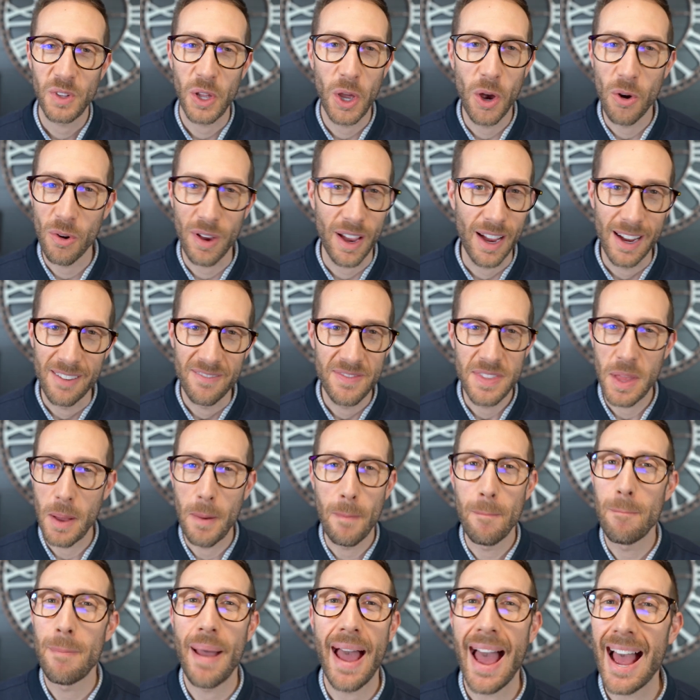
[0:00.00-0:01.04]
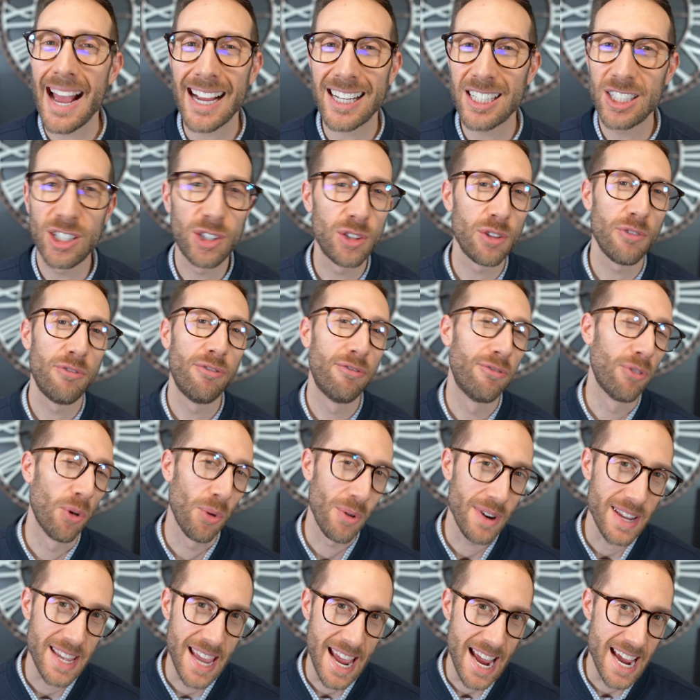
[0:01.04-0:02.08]
Okay, now back to the
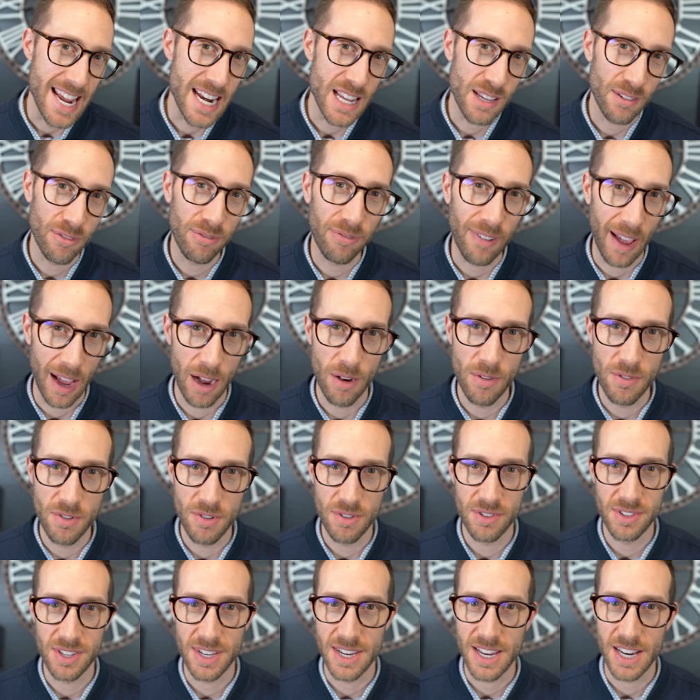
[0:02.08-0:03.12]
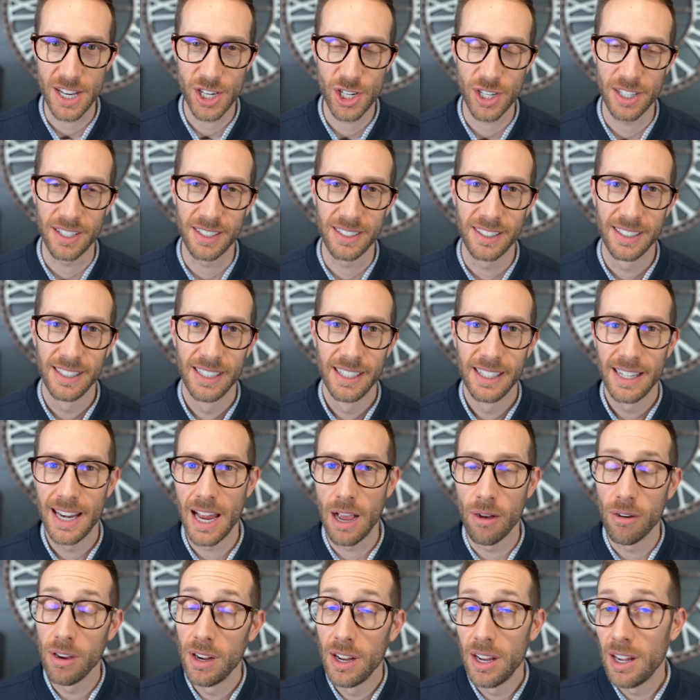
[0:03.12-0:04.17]
4080 Founders Edition.
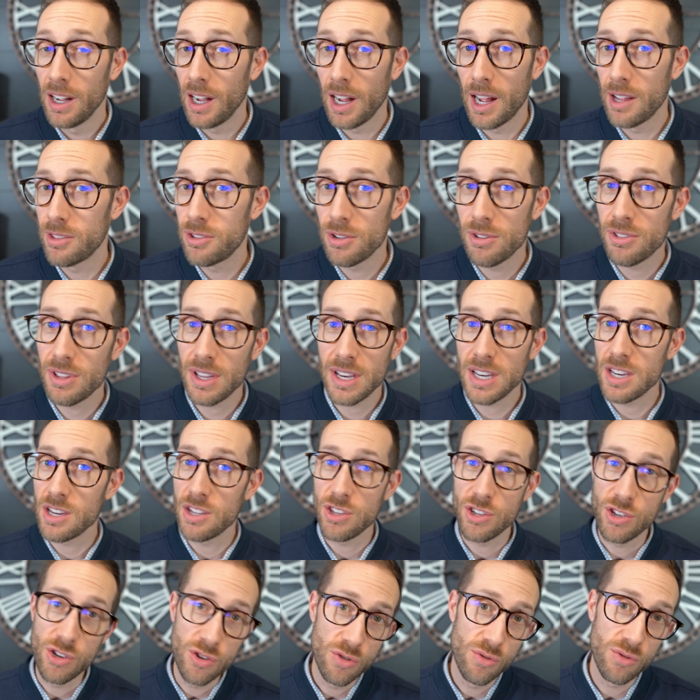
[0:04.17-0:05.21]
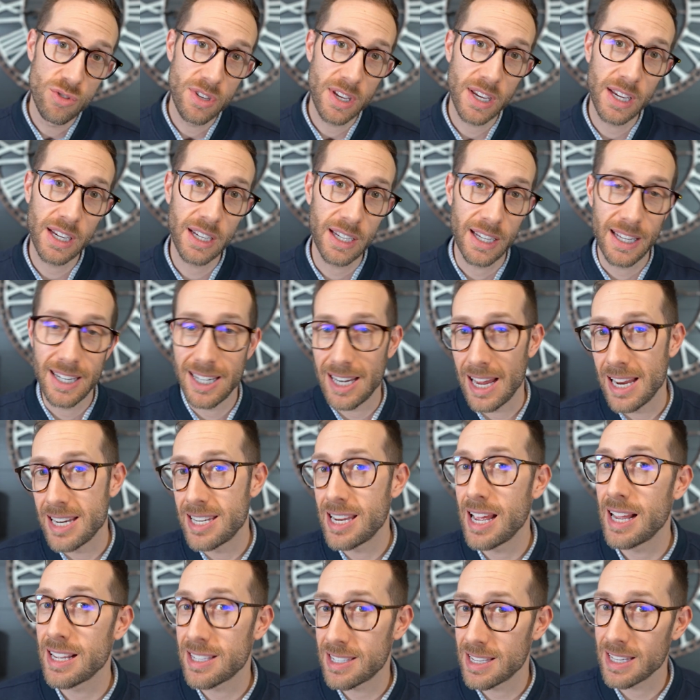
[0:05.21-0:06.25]
Now, other than using and, and
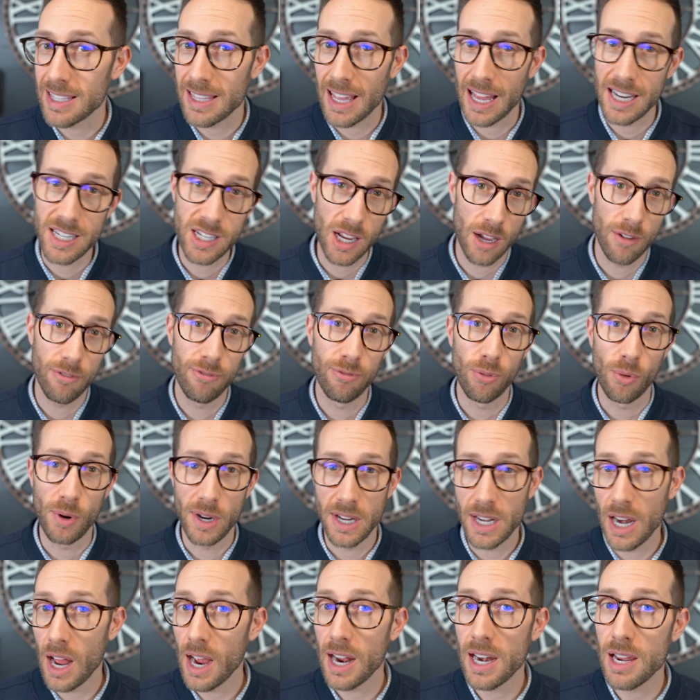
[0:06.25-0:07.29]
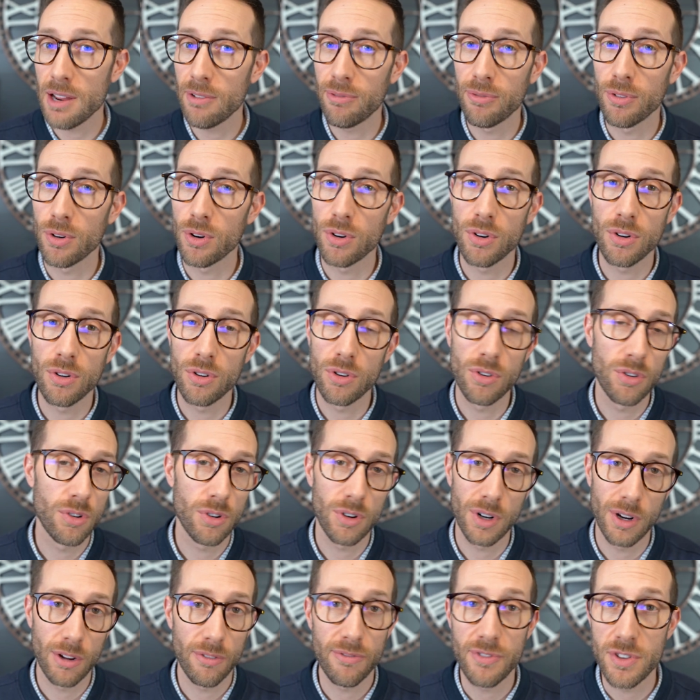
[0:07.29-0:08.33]
testing that TUF 4090
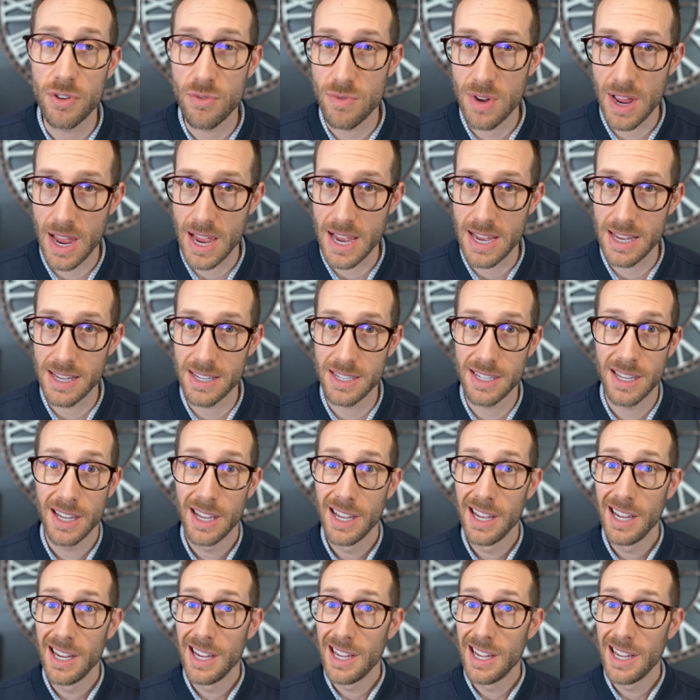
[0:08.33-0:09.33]
for a few days,